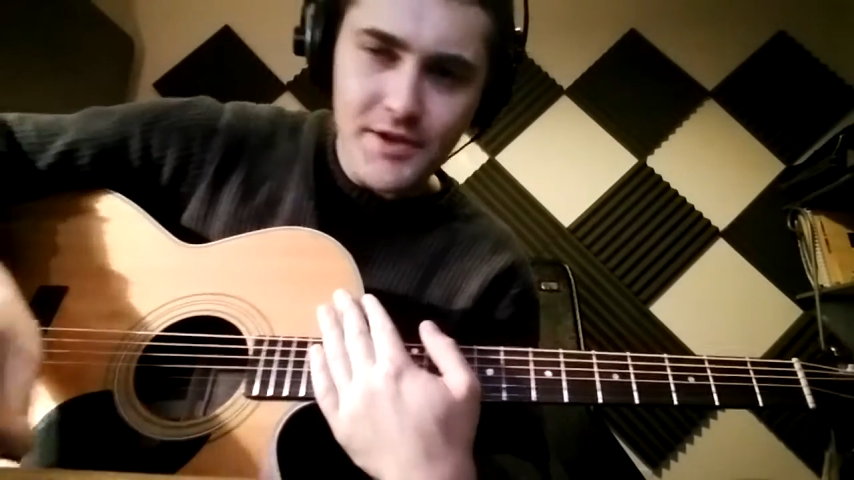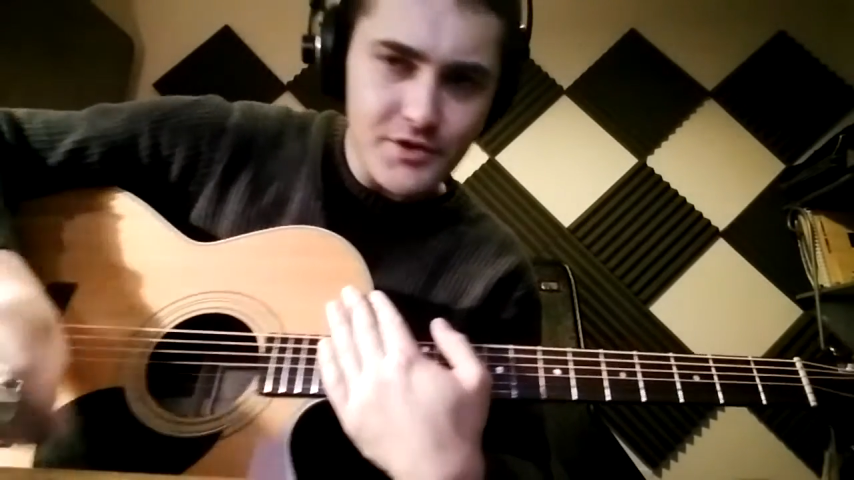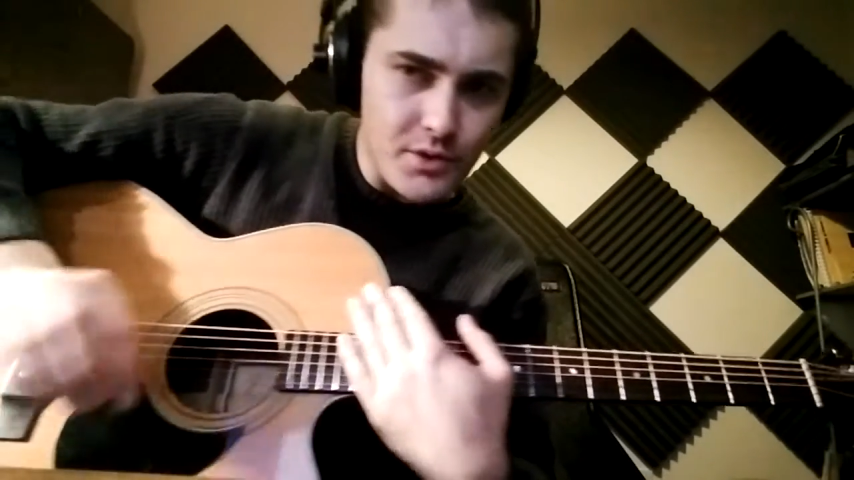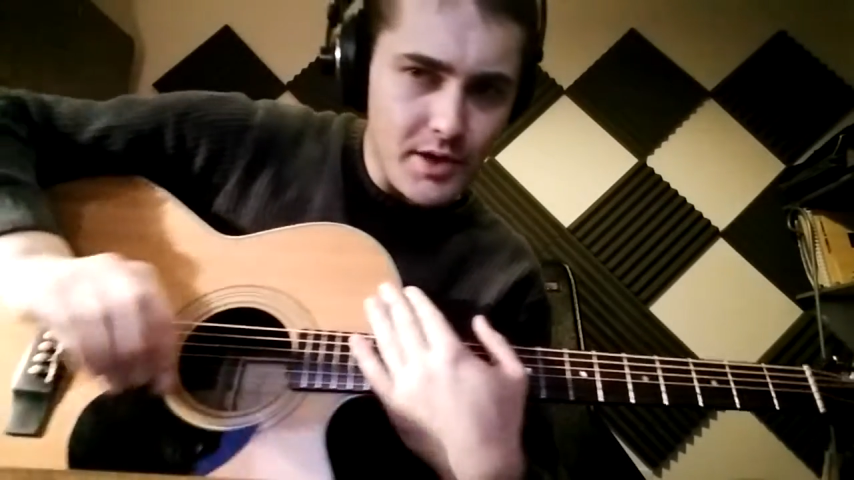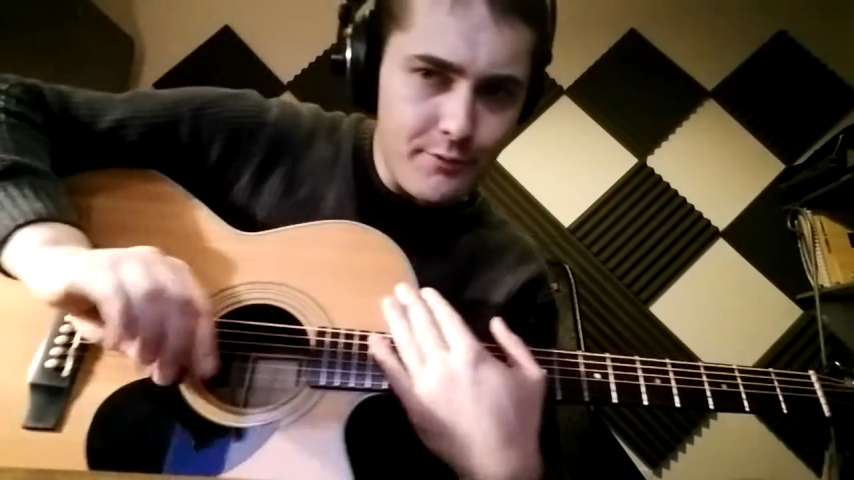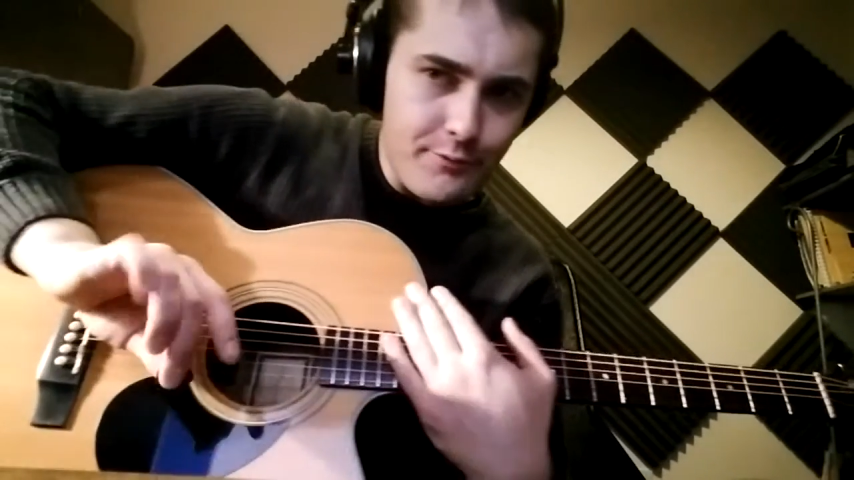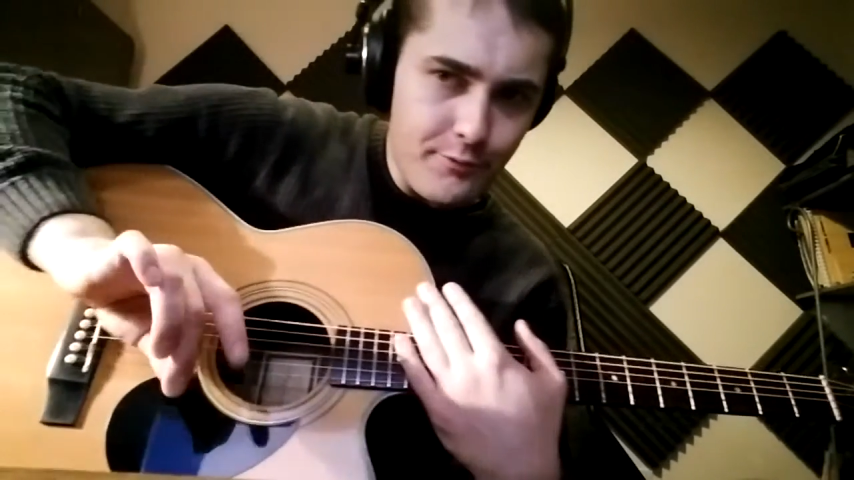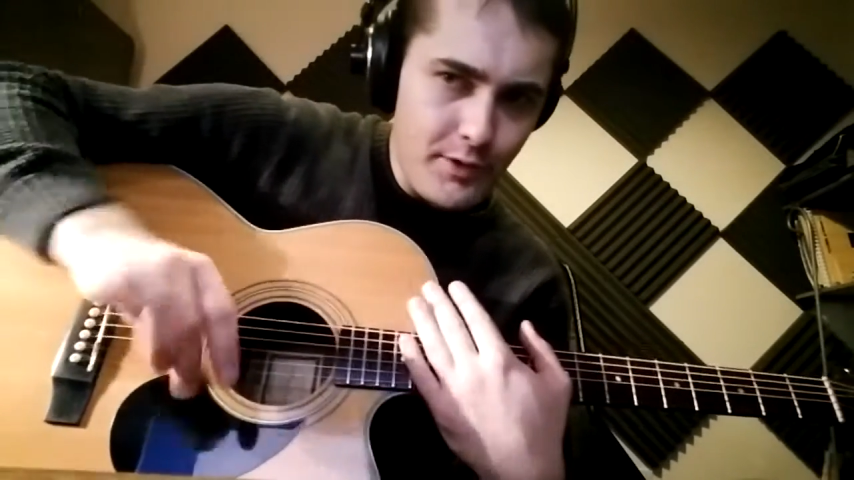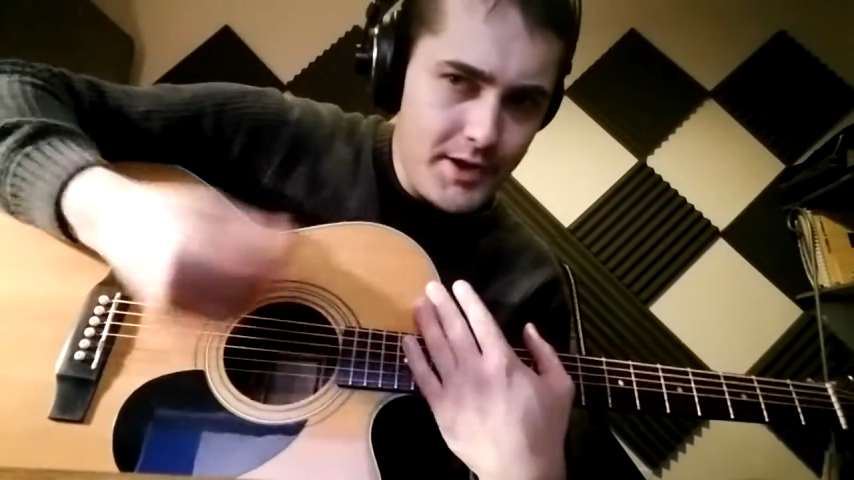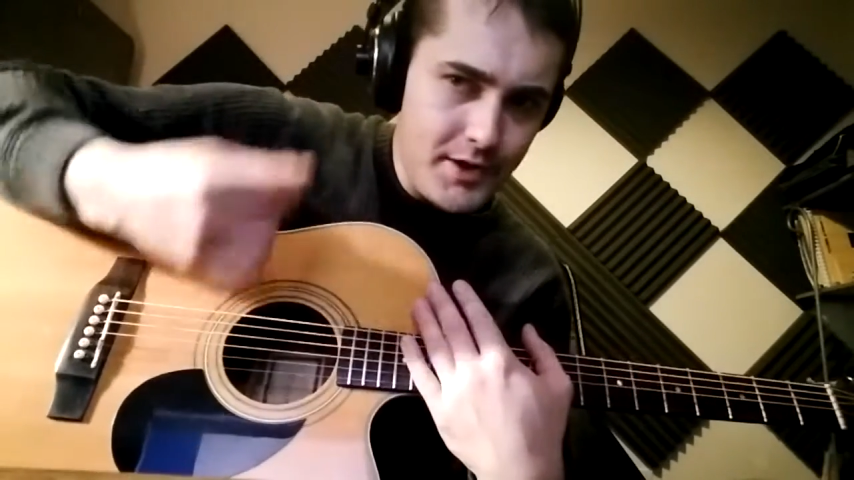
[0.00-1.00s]
So kind of
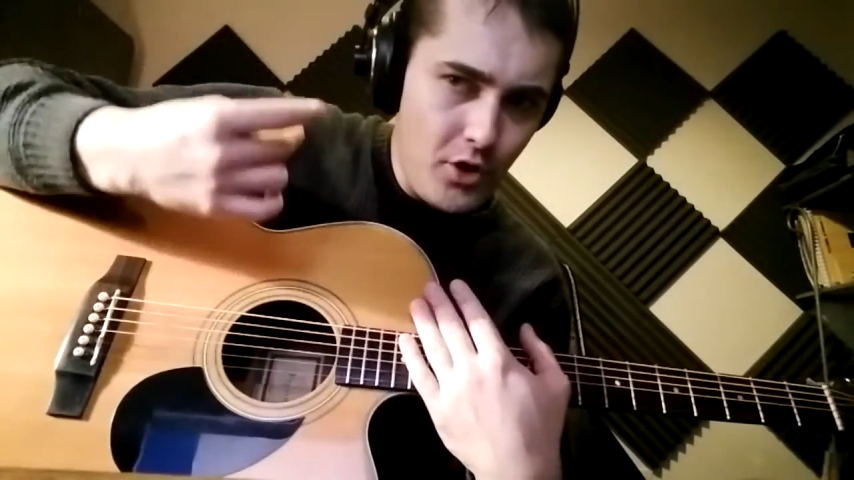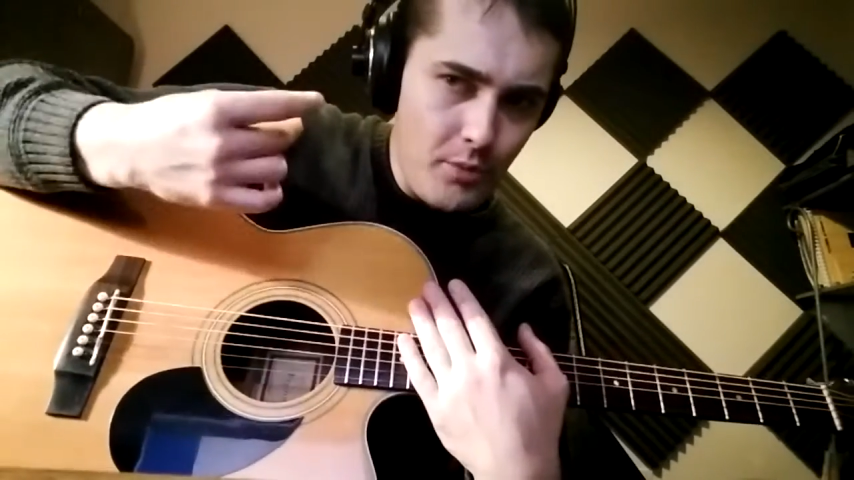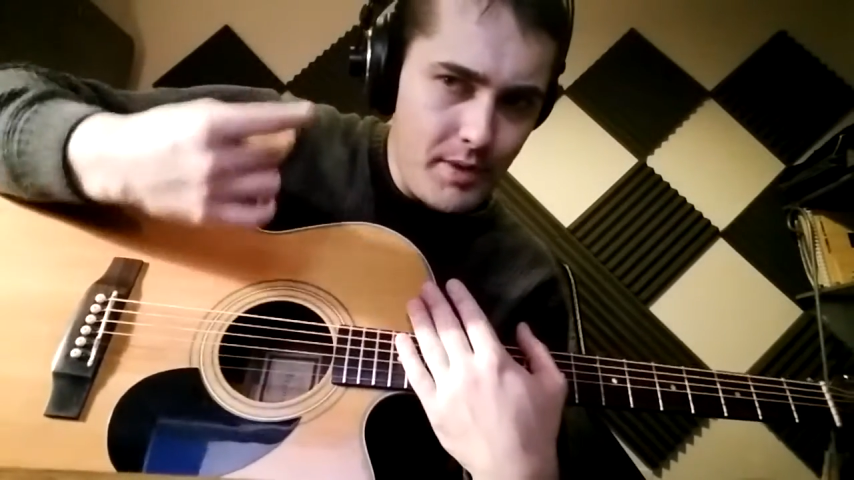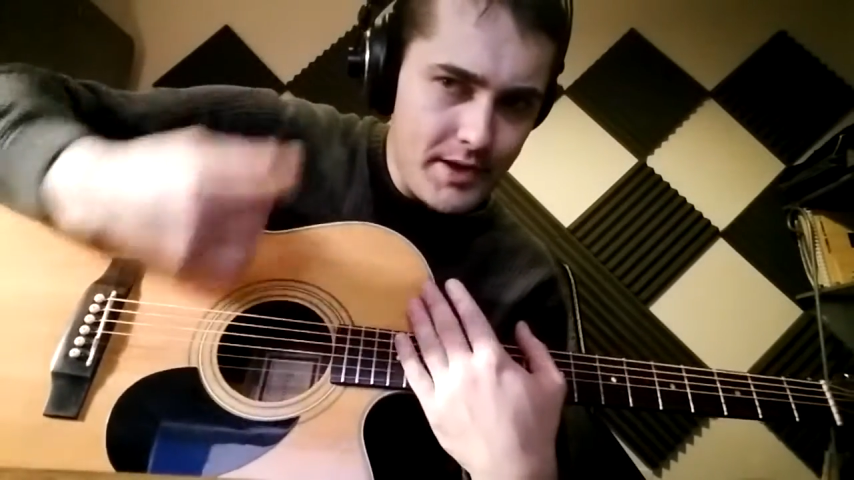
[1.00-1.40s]
flick it up